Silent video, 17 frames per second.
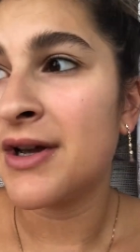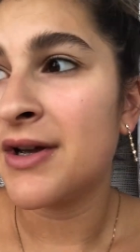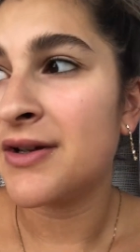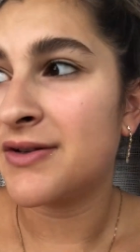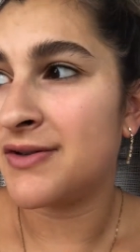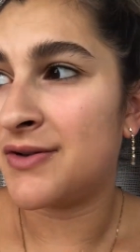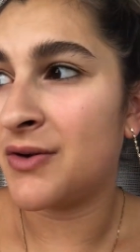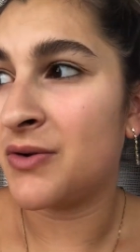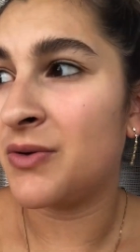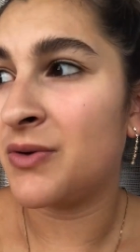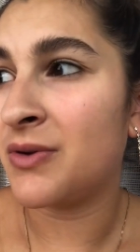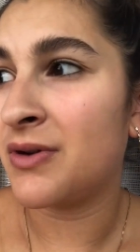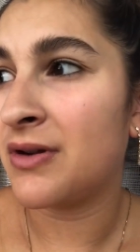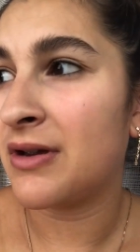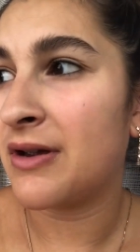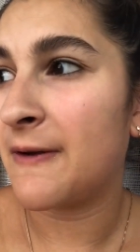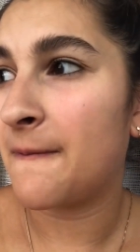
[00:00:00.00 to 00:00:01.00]
So
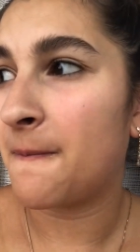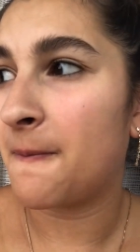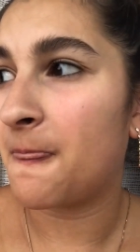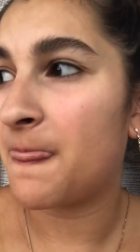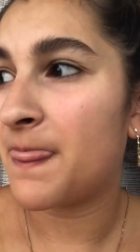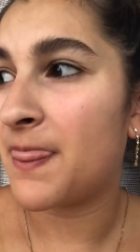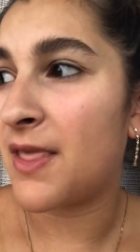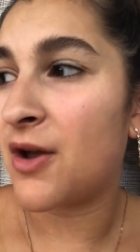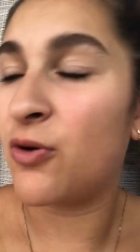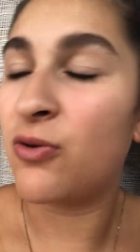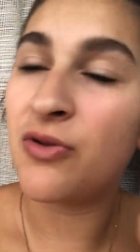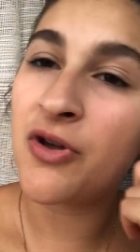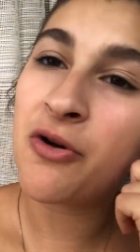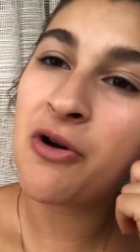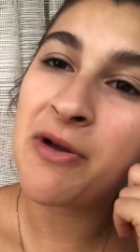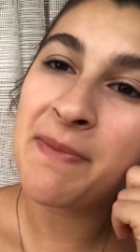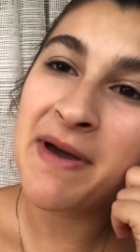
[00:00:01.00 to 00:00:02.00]
although
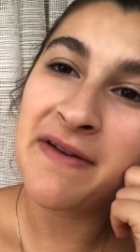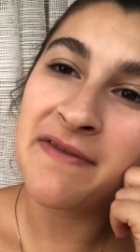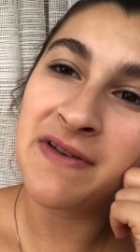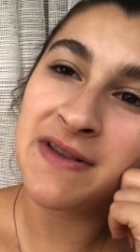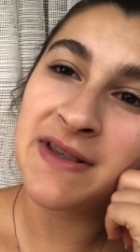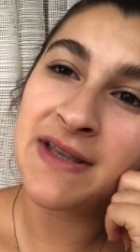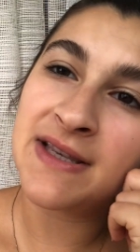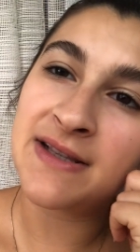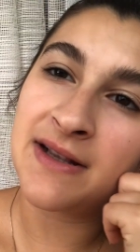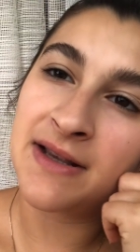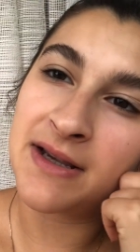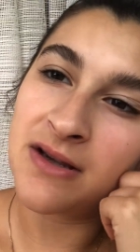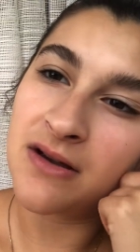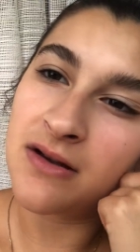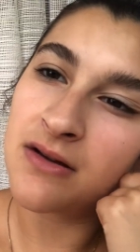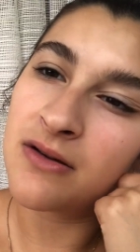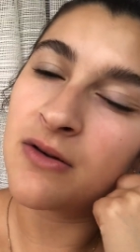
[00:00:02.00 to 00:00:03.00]
I'm having these like
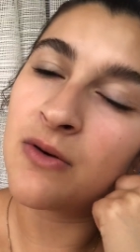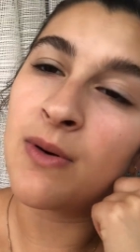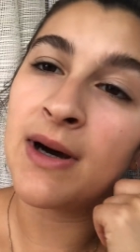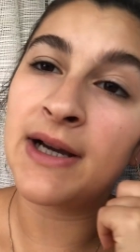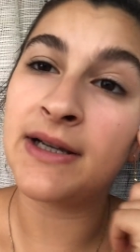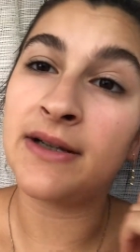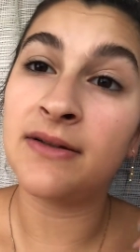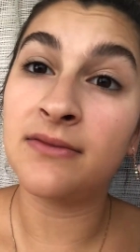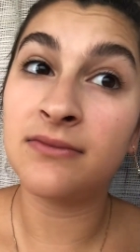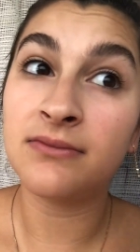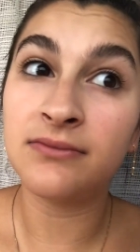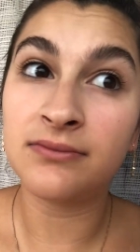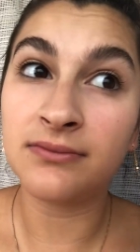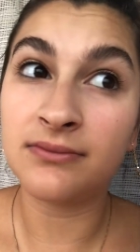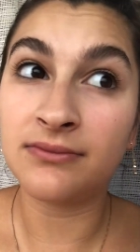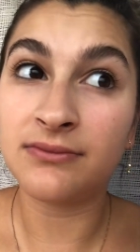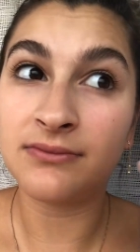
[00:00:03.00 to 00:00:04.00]
quite
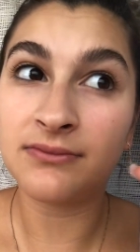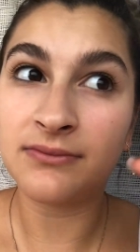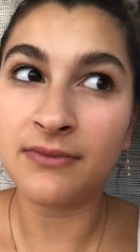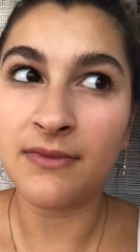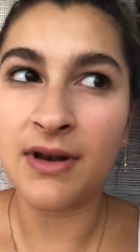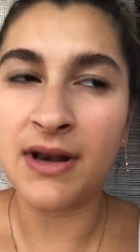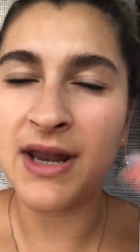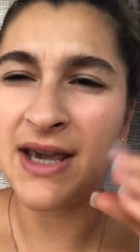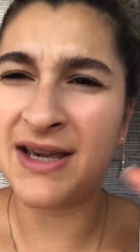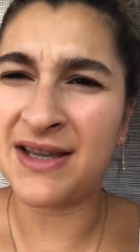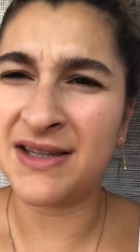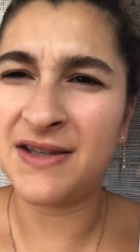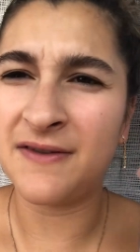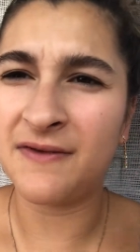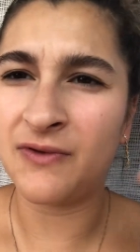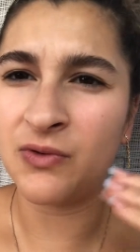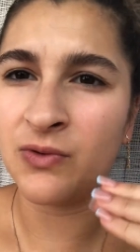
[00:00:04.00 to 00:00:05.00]

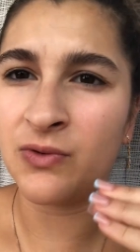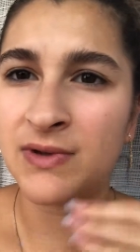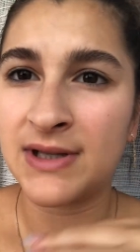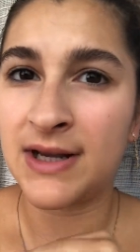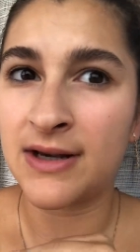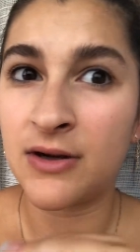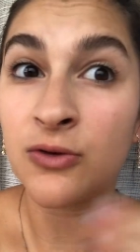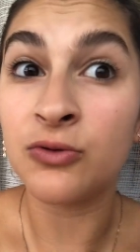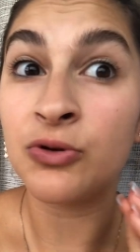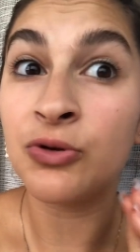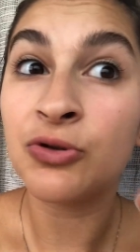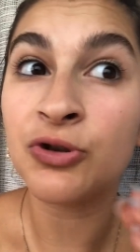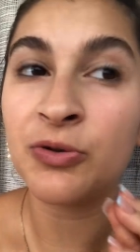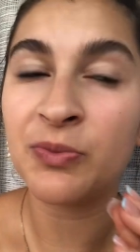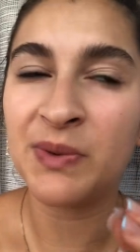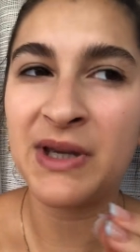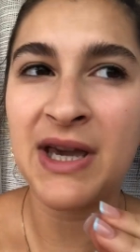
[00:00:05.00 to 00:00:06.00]
negative thoughts like, oh, you
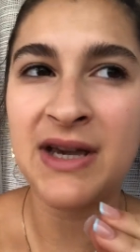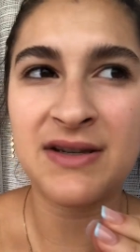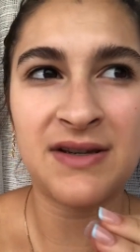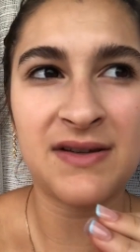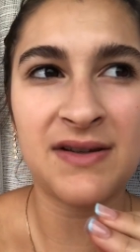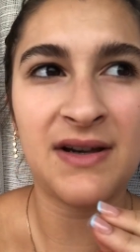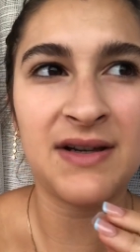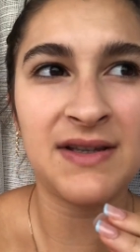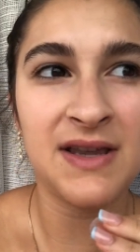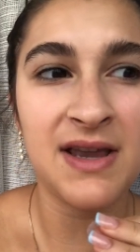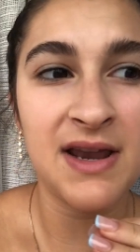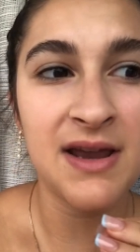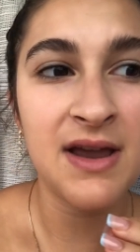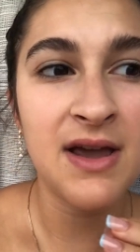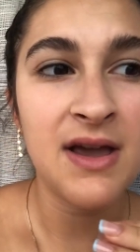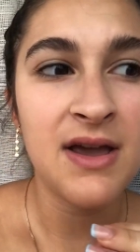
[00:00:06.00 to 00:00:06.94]
should be exercising,